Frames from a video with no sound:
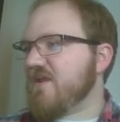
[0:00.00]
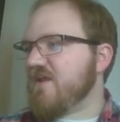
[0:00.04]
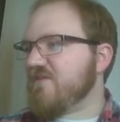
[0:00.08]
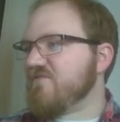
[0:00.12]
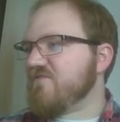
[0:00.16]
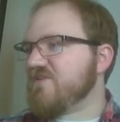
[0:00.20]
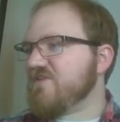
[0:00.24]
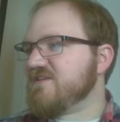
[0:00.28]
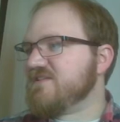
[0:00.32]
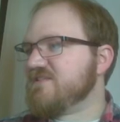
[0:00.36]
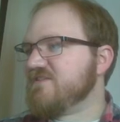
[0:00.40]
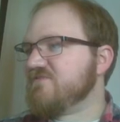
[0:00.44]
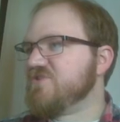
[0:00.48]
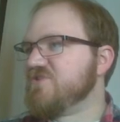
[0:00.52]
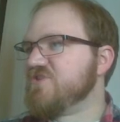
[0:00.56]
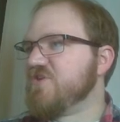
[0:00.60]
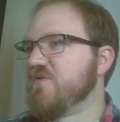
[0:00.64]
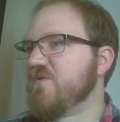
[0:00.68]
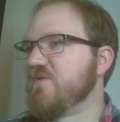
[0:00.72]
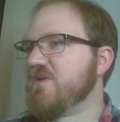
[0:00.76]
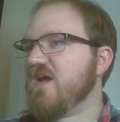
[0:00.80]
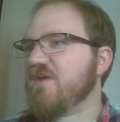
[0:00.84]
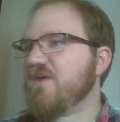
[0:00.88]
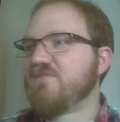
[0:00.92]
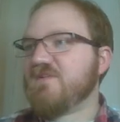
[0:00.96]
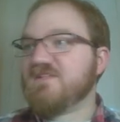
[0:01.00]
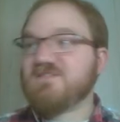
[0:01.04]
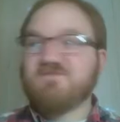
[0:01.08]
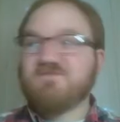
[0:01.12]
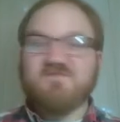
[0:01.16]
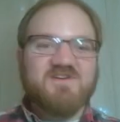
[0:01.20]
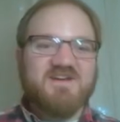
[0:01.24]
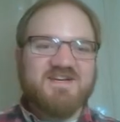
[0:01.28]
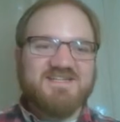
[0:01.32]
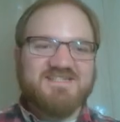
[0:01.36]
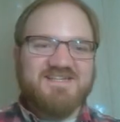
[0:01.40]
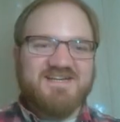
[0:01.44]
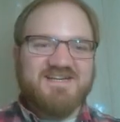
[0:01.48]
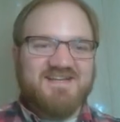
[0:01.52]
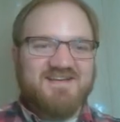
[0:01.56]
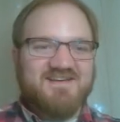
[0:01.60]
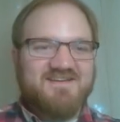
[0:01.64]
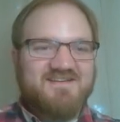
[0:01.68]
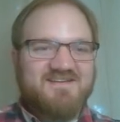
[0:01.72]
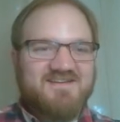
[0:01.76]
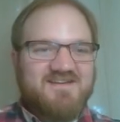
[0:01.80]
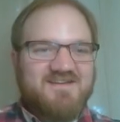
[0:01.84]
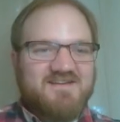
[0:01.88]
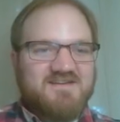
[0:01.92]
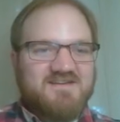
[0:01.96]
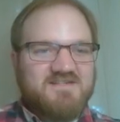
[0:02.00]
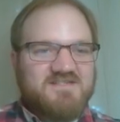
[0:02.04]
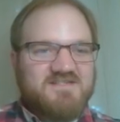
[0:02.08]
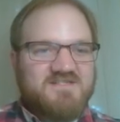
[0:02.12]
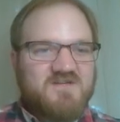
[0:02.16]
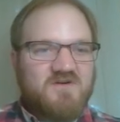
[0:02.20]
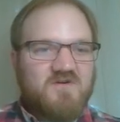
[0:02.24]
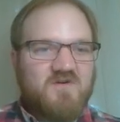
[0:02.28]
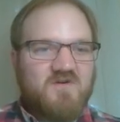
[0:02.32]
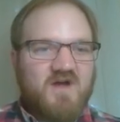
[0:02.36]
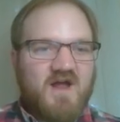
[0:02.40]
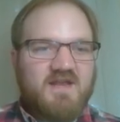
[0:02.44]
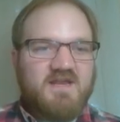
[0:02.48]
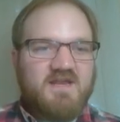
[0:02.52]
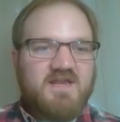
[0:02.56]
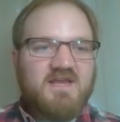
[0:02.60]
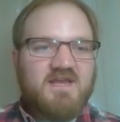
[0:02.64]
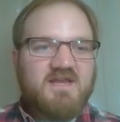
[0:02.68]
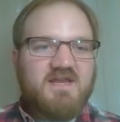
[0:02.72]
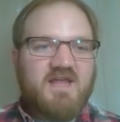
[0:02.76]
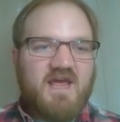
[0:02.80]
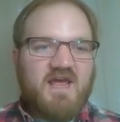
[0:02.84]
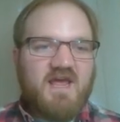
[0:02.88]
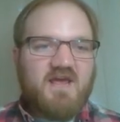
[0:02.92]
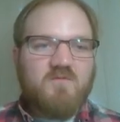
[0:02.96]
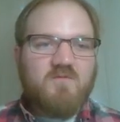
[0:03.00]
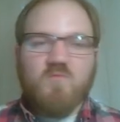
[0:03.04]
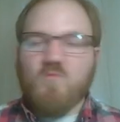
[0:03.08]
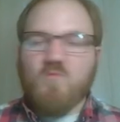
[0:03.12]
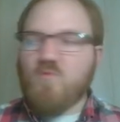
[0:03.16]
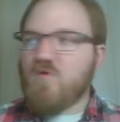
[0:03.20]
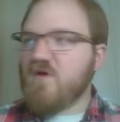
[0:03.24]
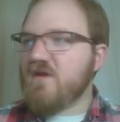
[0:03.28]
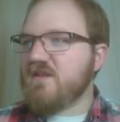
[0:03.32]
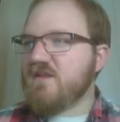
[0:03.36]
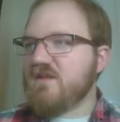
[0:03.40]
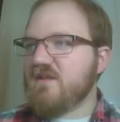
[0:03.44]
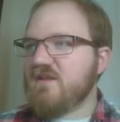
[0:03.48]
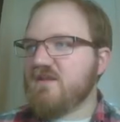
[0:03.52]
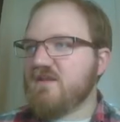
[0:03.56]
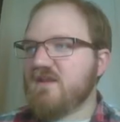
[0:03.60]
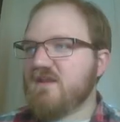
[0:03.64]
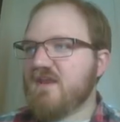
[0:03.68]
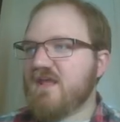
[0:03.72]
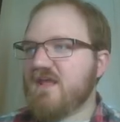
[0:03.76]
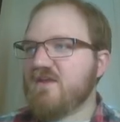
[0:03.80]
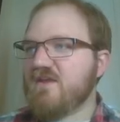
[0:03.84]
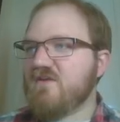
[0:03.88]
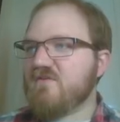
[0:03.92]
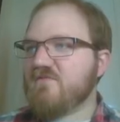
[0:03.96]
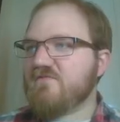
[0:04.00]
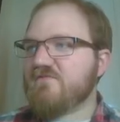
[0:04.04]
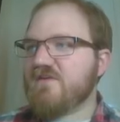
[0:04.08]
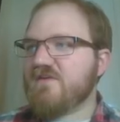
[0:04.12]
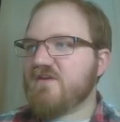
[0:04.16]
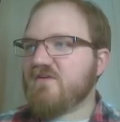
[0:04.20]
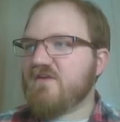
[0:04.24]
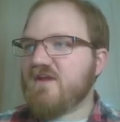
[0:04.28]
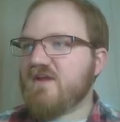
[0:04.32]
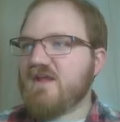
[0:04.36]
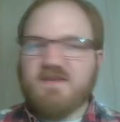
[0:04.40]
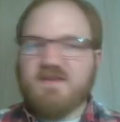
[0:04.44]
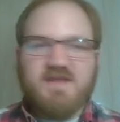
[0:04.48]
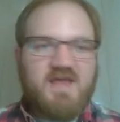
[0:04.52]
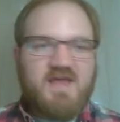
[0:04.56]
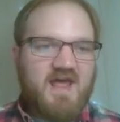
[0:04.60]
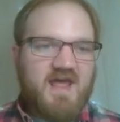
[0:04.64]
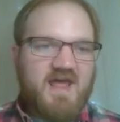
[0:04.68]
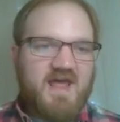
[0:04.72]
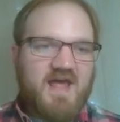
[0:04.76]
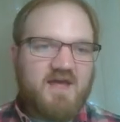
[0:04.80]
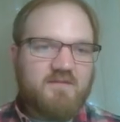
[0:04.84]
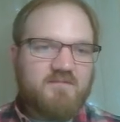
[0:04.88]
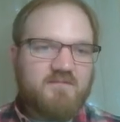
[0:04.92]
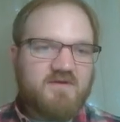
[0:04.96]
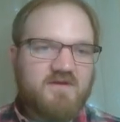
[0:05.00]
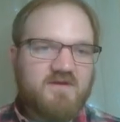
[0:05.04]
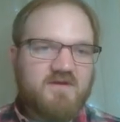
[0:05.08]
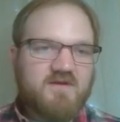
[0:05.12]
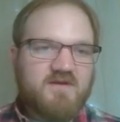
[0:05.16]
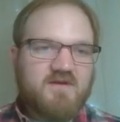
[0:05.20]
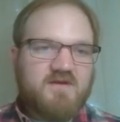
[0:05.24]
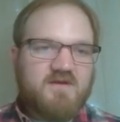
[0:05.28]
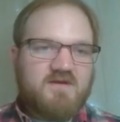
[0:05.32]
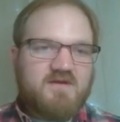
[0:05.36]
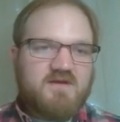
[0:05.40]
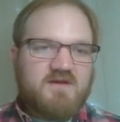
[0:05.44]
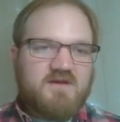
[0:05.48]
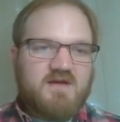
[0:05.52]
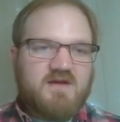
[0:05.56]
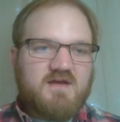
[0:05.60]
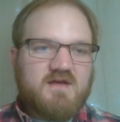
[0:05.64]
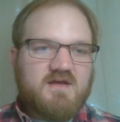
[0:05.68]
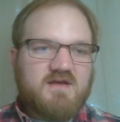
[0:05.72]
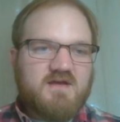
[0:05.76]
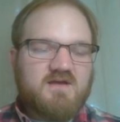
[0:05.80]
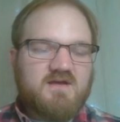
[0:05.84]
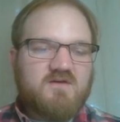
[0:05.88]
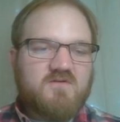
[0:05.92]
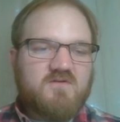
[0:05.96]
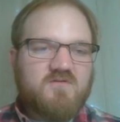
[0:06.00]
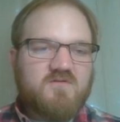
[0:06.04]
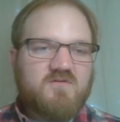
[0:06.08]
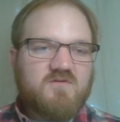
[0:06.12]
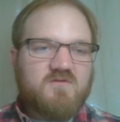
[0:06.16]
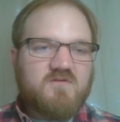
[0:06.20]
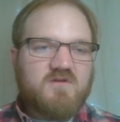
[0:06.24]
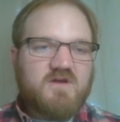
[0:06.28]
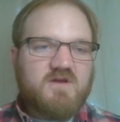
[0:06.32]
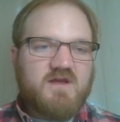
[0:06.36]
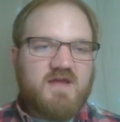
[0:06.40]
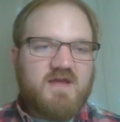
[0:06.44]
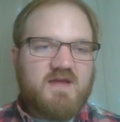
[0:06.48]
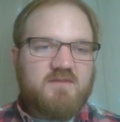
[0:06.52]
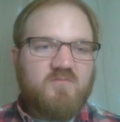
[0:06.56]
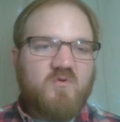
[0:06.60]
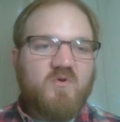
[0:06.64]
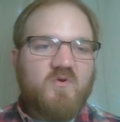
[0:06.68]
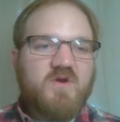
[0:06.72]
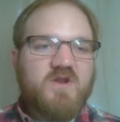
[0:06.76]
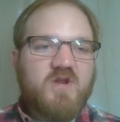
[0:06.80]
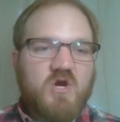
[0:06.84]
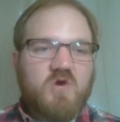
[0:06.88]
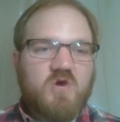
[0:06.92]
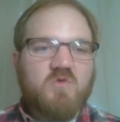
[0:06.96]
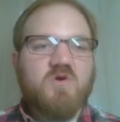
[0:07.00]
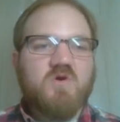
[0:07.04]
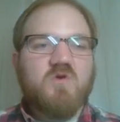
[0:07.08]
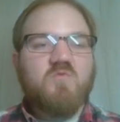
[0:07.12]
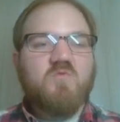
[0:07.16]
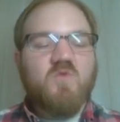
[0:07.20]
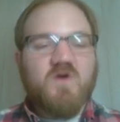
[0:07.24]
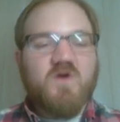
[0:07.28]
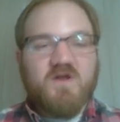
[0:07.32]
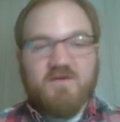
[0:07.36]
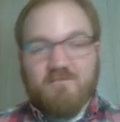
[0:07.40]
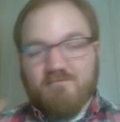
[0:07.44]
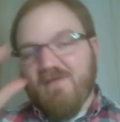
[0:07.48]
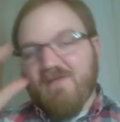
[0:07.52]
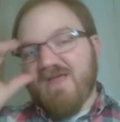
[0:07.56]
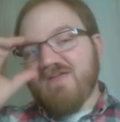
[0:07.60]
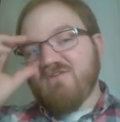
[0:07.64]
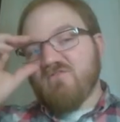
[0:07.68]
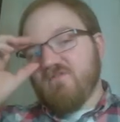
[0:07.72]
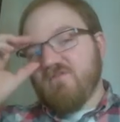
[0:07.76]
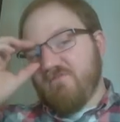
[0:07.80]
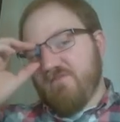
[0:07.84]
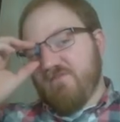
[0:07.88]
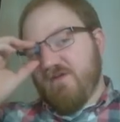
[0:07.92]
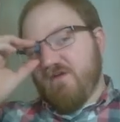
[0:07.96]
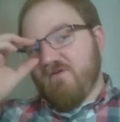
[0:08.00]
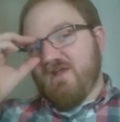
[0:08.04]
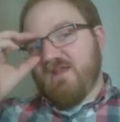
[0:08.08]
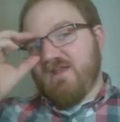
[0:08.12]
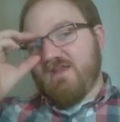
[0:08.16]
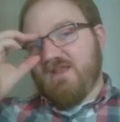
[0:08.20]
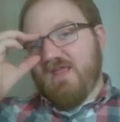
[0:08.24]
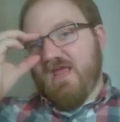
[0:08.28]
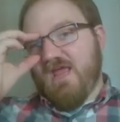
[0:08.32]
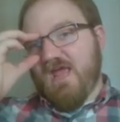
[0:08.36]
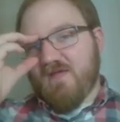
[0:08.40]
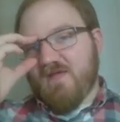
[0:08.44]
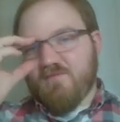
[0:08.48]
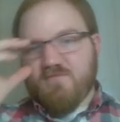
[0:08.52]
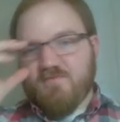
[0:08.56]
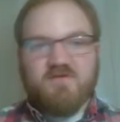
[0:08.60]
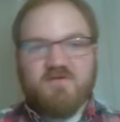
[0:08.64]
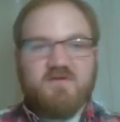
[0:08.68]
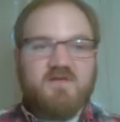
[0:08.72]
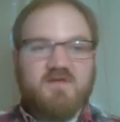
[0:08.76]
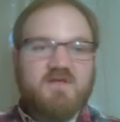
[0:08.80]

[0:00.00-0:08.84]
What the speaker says: Everything's still showing up. That's very exciting. So I need a 1 nanofarad cap or a 0.001 microfarad cap.